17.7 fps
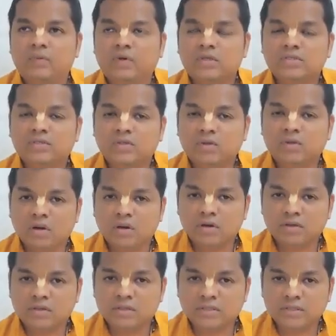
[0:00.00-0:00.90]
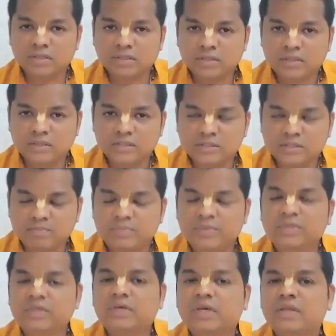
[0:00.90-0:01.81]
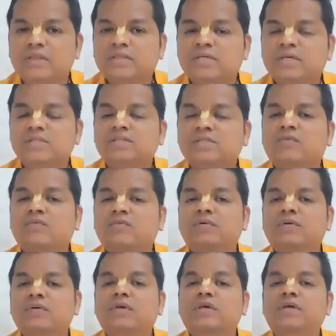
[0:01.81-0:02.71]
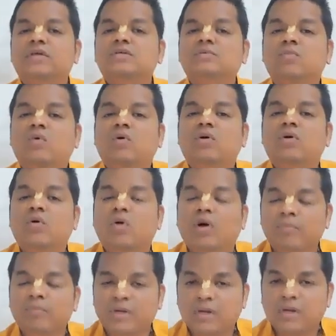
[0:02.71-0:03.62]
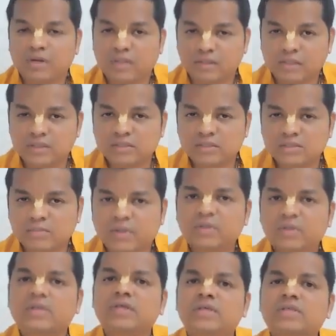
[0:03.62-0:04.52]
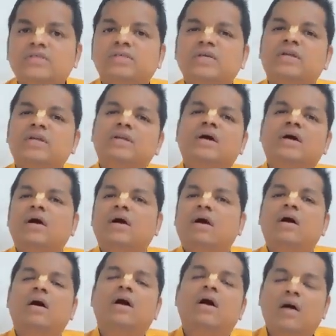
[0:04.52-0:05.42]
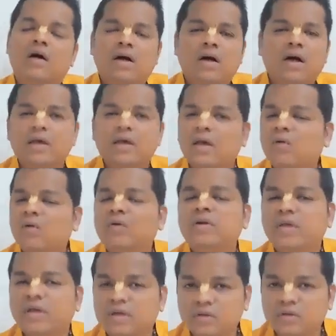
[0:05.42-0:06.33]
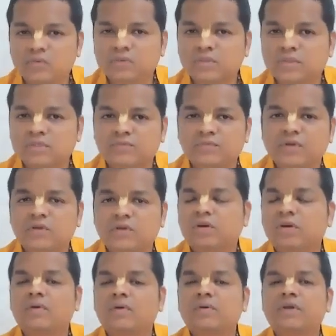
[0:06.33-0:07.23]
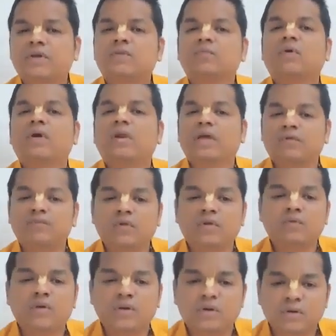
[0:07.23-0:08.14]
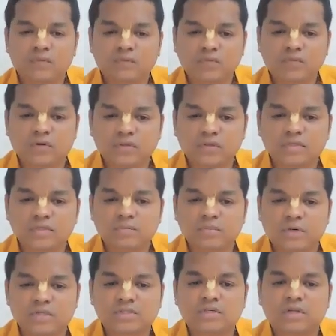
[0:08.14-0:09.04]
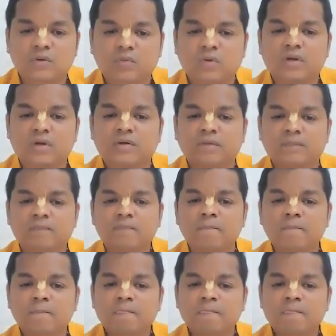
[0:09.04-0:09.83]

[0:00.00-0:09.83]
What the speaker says: He was not speaking in the sense of he is more competent than others, but he said, I alone can do this. We don't have to involve everyone for this personal work.